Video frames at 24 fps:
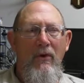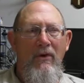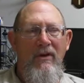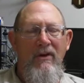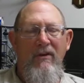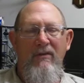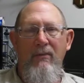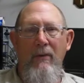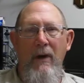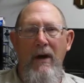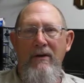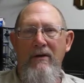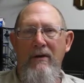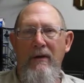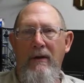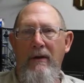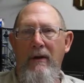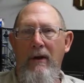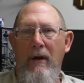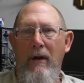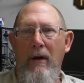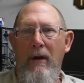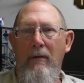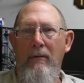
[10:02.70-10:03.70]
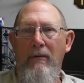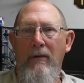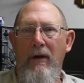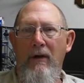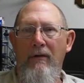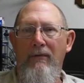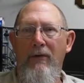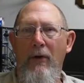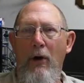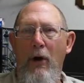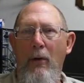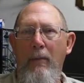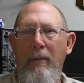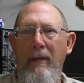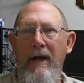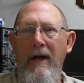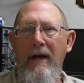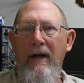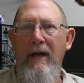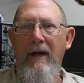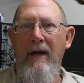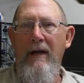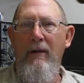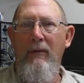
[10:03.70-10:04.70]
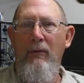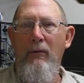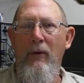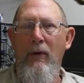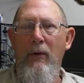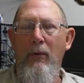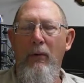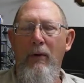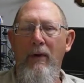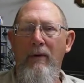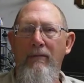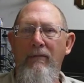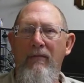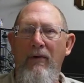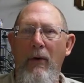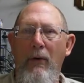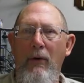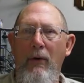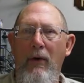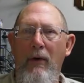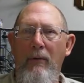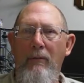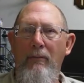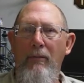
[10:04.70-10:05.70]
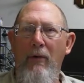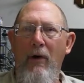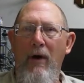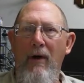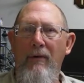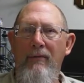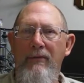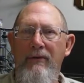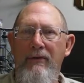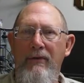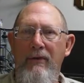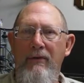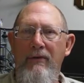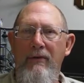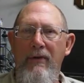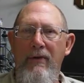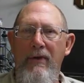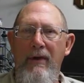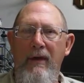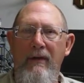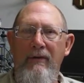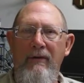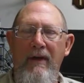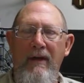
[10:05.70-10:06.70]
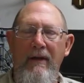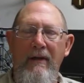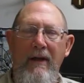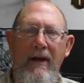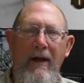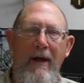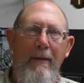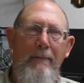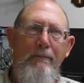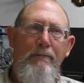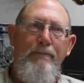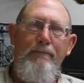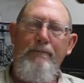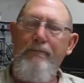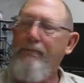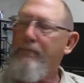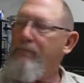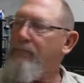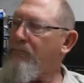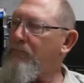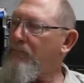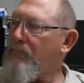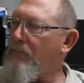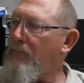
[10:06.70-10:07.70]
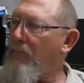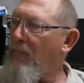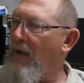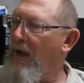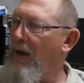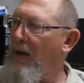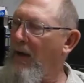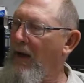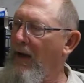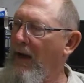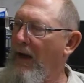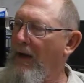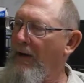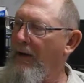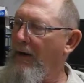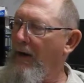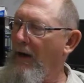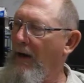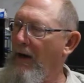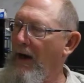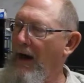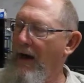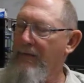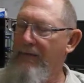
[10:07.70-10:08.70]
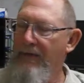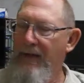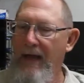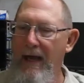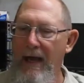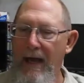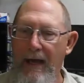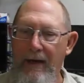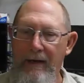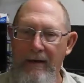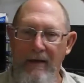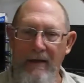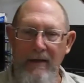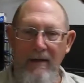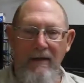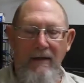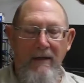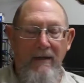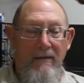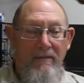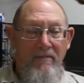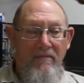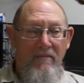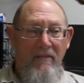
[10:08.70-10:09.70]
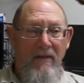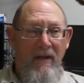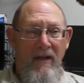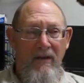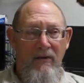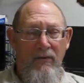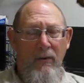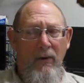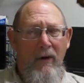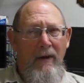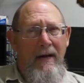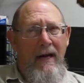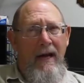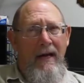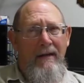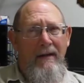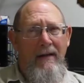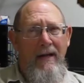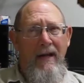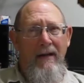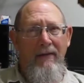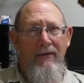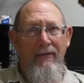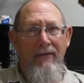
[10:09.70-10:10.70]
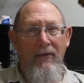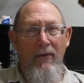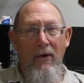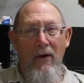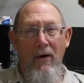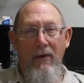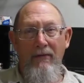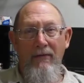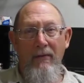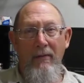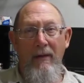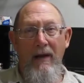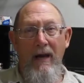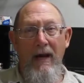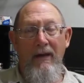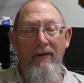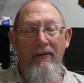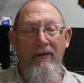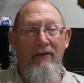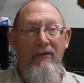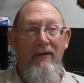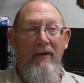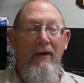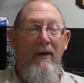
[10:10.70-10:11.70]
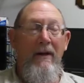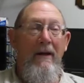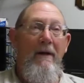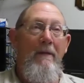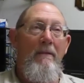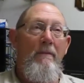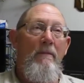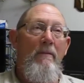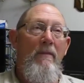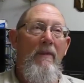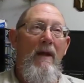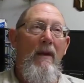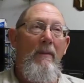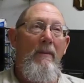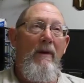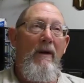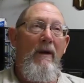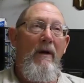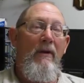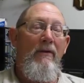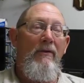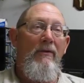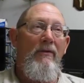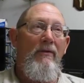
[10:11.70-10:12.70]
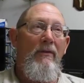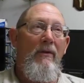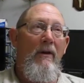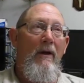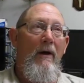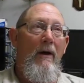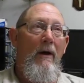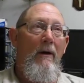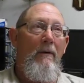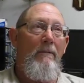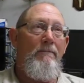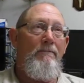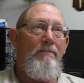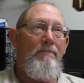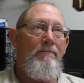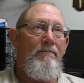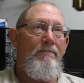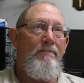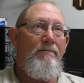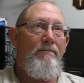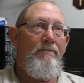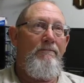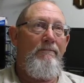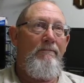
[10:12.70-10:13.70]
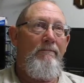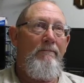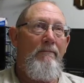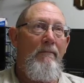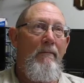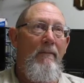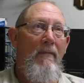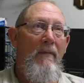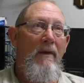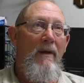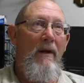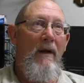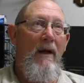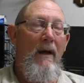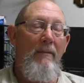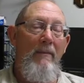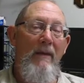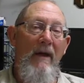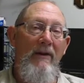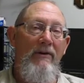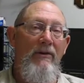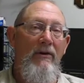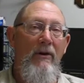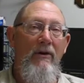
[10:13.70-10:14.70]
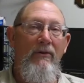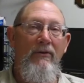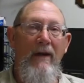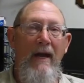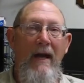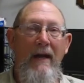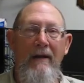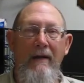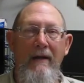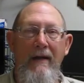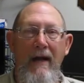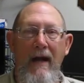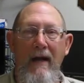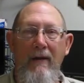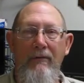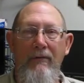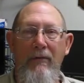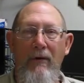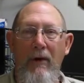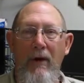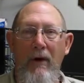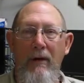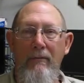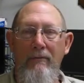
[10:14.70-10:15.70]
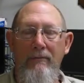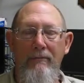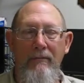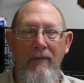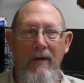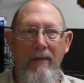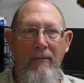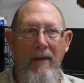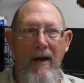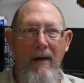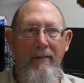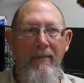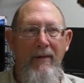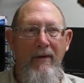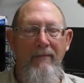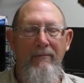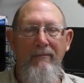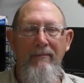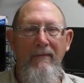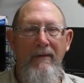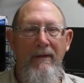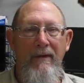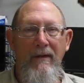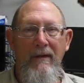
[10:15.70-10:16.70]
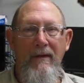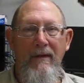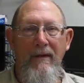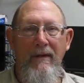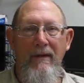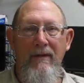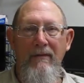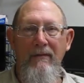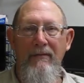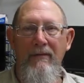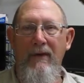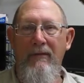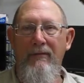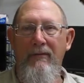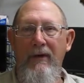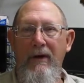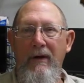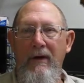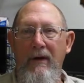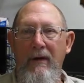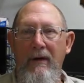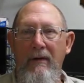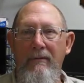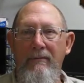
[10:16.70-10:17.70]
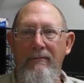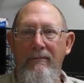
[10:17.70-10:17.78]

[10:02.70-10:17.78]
is basically their fall meeting, and where we vote on officers and things like that. And they're having that, It's really not that far from Kansas City. I mean, it's I'm not sure exactly how far. It might be 50 or